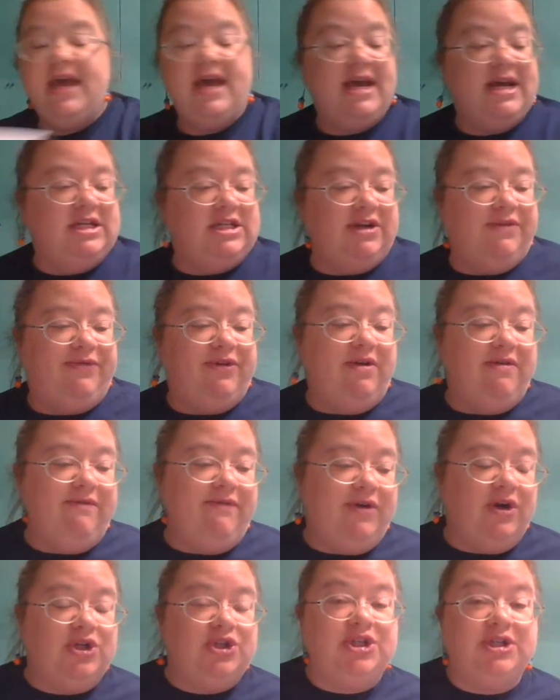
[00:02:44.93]
different
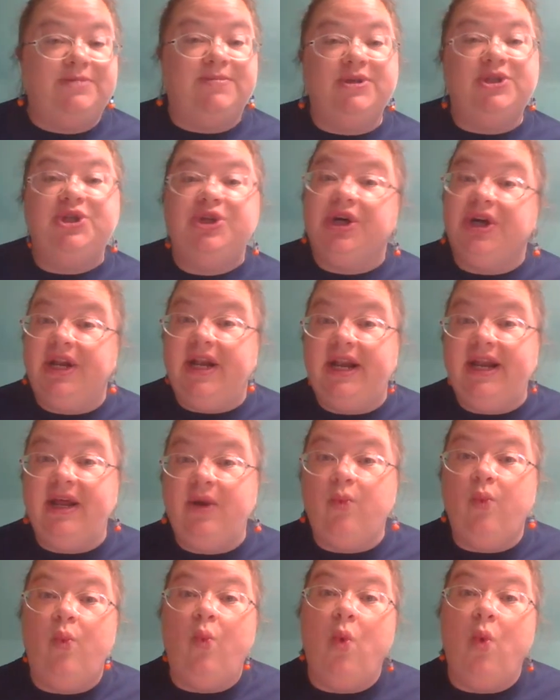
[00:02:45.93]
versions. But you're going to need